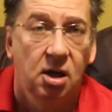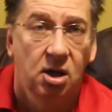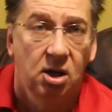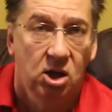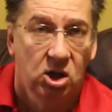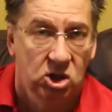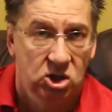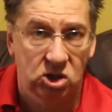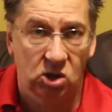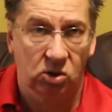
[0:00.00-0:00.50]

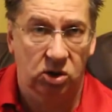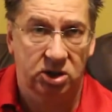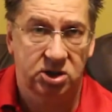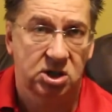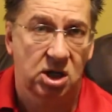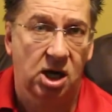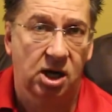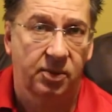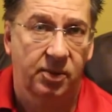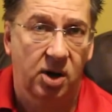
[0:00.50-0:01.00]
So let's
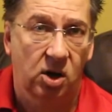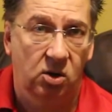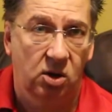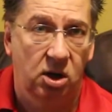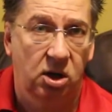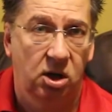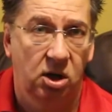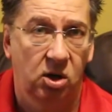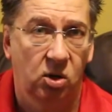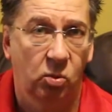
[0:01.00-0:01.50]
talk about
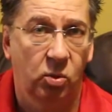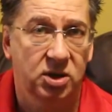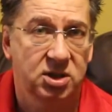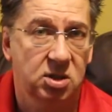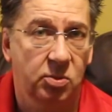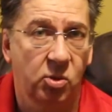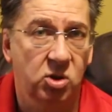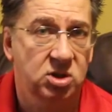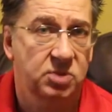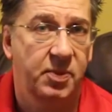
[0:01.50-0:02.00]
what's
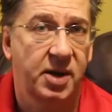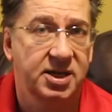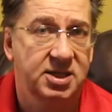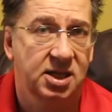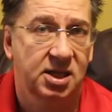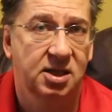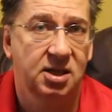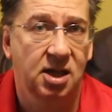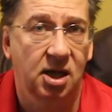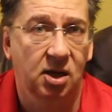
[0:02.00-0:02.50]
the most
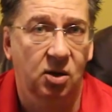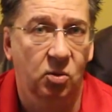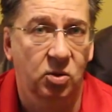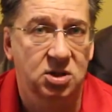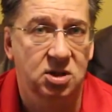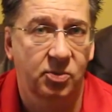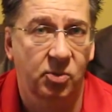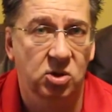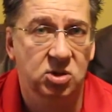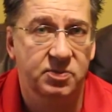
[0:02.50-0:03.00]
basic thing.
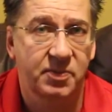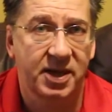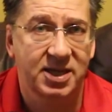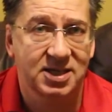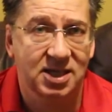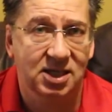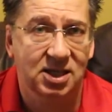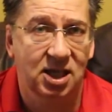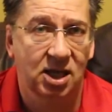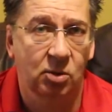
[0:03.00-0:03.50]
What's the most
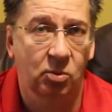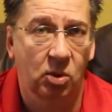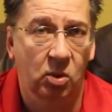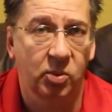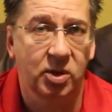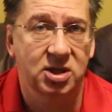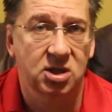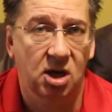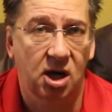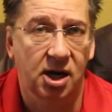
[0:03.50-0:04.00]
basic thing when
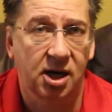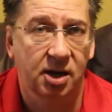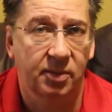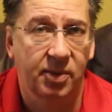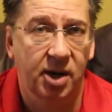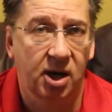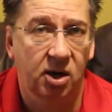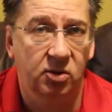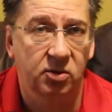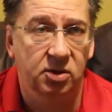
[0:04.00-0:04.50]
we talk
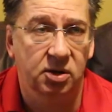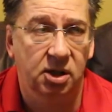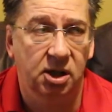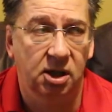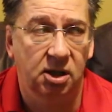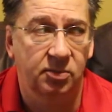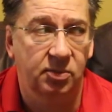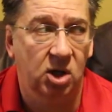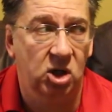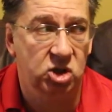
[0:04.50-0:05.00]
about
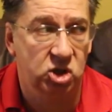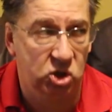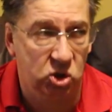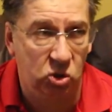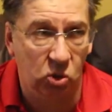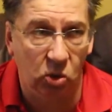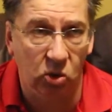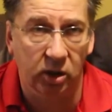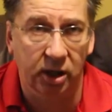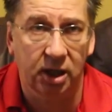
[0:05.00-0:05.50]
a
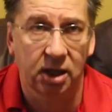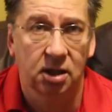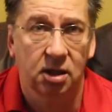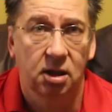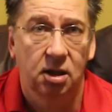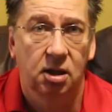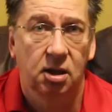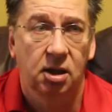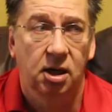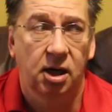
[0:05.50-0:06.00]
story?
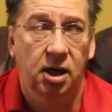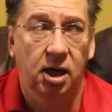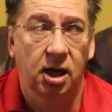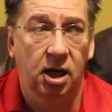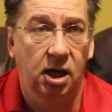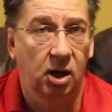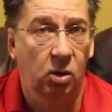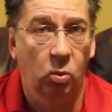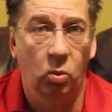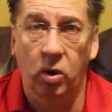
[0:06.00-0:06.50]

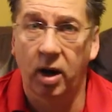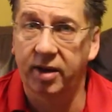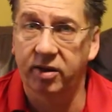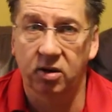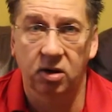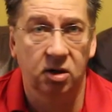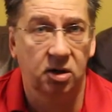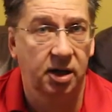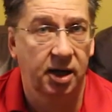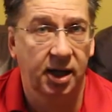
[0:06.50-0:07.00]

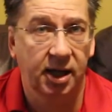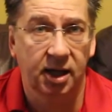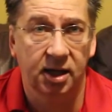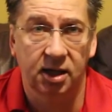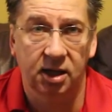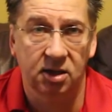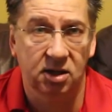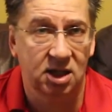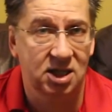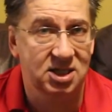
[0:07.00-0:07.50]
Whether,
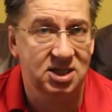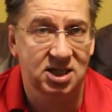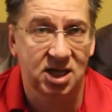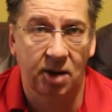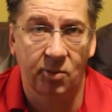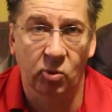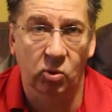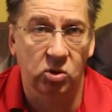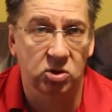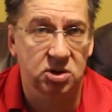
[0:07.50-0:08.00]
and these
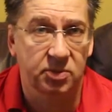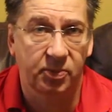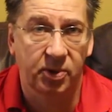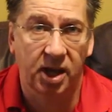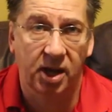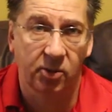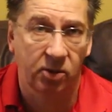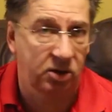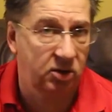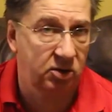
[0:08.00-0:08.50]
same rules
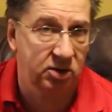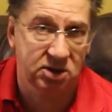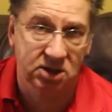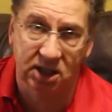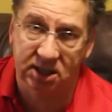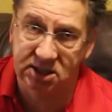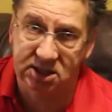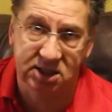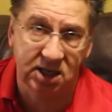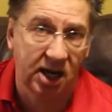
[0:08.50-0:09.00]
apply, whether it's
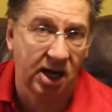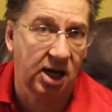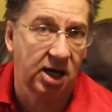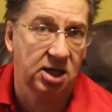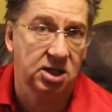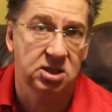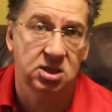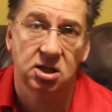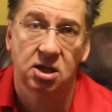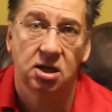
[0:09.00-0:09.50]
on
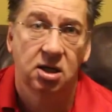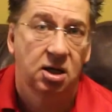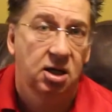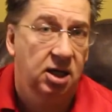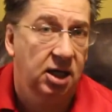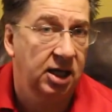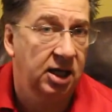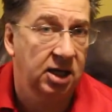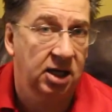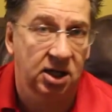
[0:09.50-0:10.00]
stage,
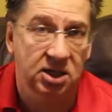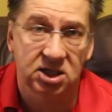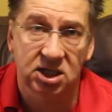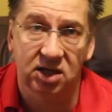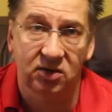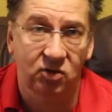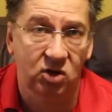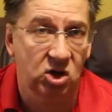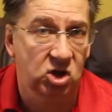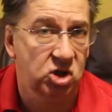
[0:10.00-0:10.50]
in a
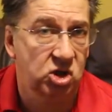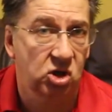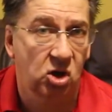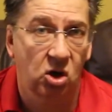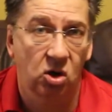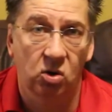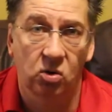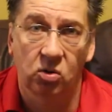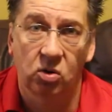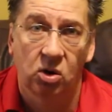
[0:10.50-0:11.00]
TV
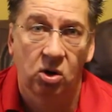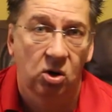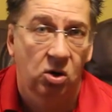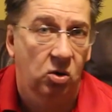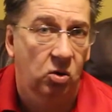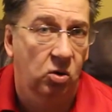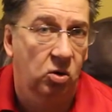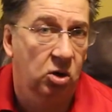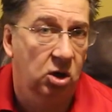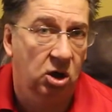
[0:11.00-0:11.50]
show,
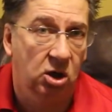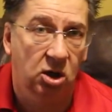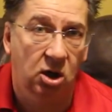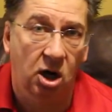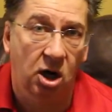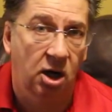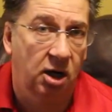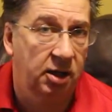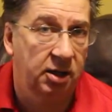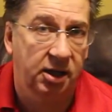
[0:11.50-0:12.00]
or
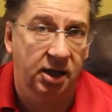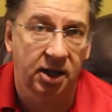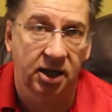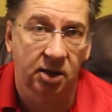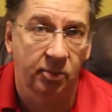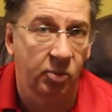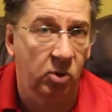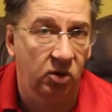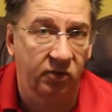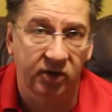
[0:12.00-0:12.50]
in a
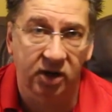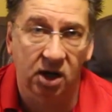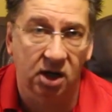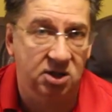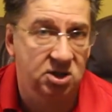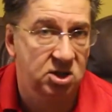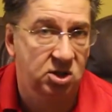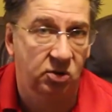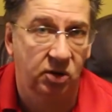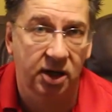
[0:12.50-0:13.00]
movie on
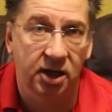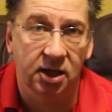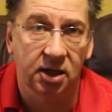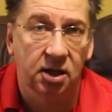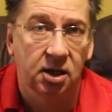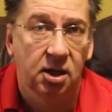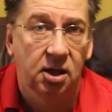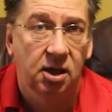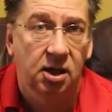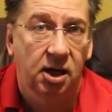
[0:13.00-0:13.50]
screen.
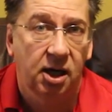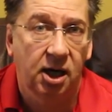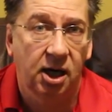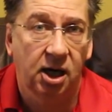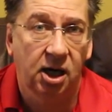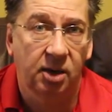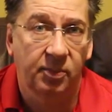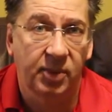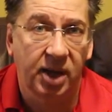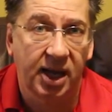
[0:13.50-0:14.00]

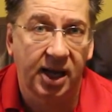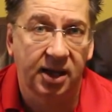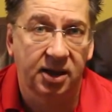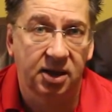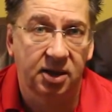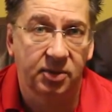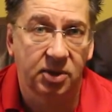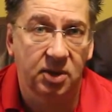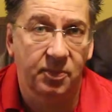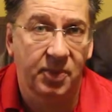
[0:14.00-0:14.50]
And
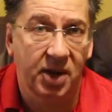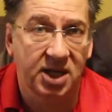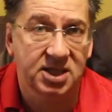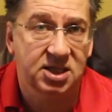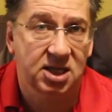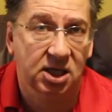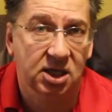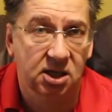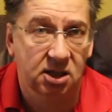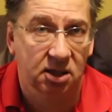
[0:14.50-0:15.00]
the
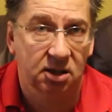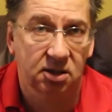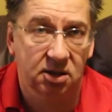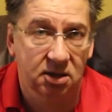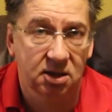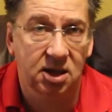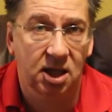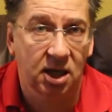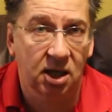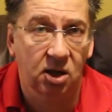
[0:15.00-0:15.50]
basic
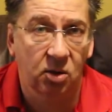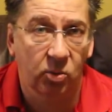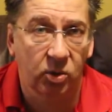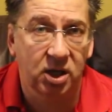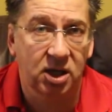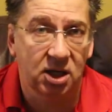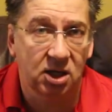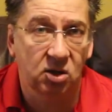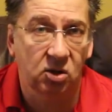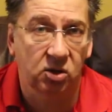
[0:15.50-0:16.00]
thing we
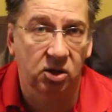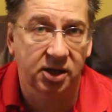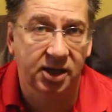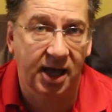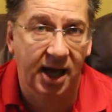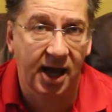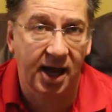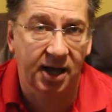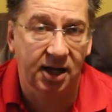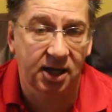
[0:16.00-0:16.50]
need to look
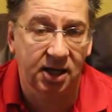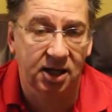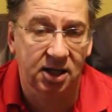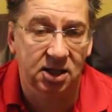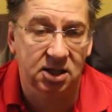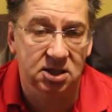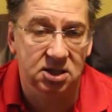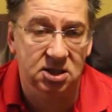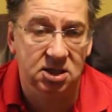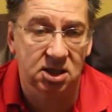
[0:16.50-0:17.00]
at
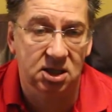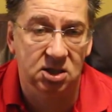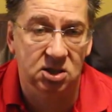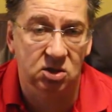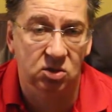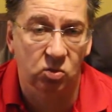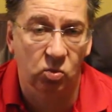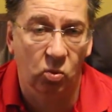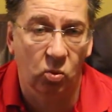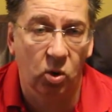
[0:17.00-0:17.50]
is
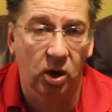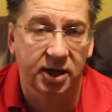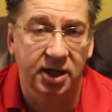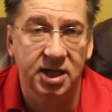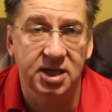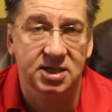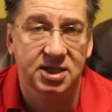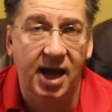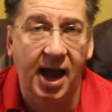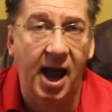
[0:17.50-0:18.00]
what
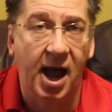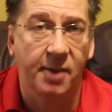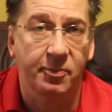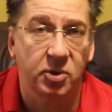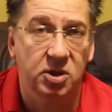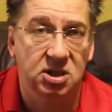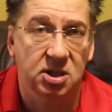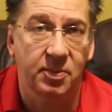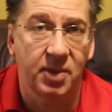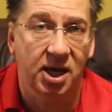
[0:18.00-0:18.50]
needs to
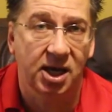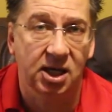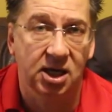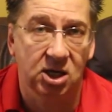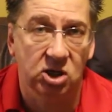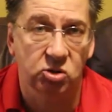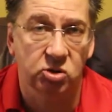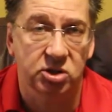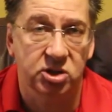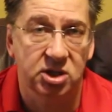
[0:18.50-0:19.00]
happen to make it
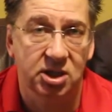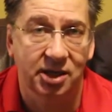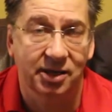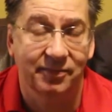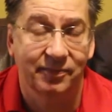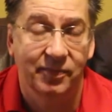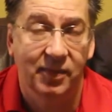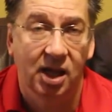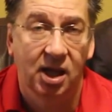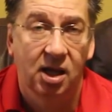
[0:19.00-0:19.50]
interesting.
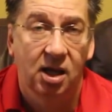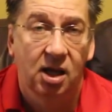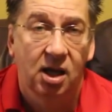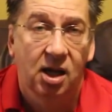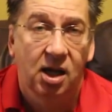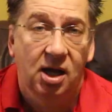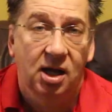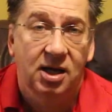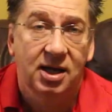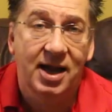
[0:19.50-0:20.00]

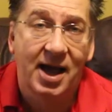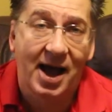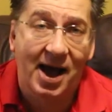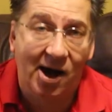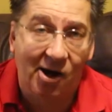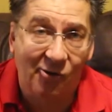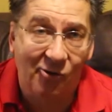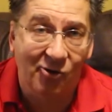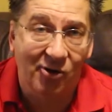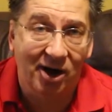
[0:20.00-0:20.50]

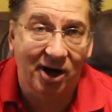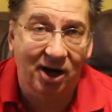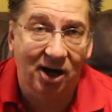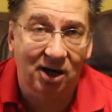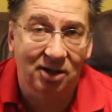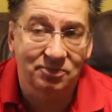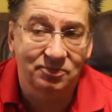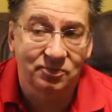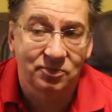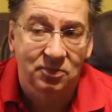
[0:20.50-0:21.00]

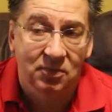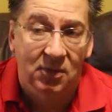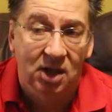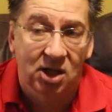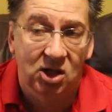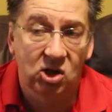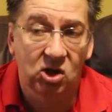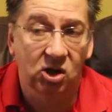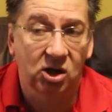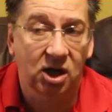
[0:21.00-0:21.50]
Now,
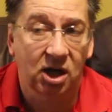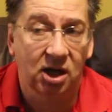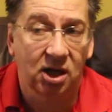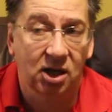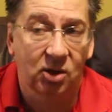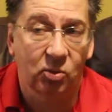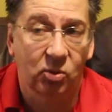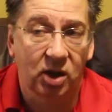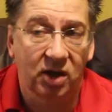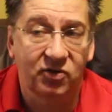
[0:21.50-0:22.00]

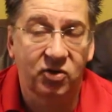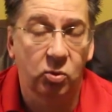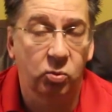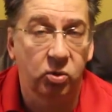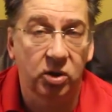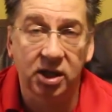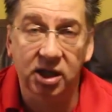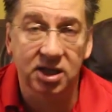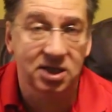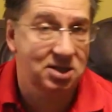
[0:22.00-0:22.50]
if you
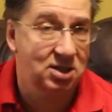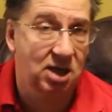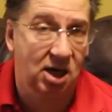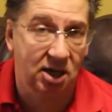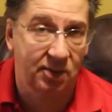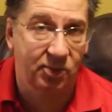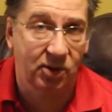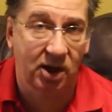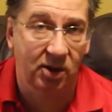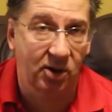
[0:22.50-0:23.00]
really
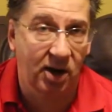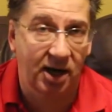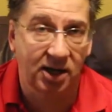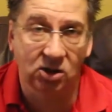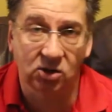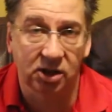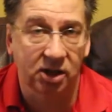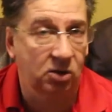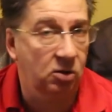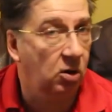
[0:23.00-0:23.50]
study playwriting,
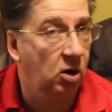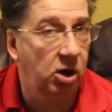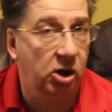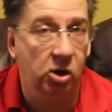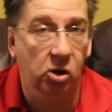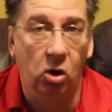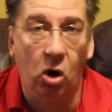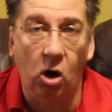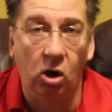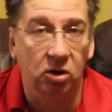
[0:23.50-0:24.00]
you'll
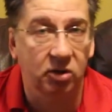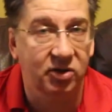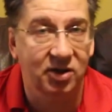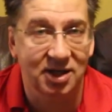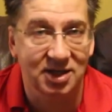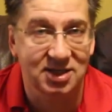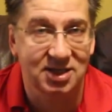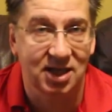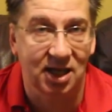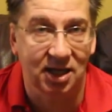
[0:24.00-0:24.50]
hear all of
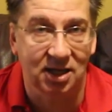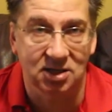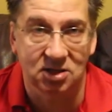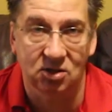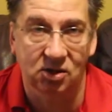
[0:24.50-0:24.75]
these things.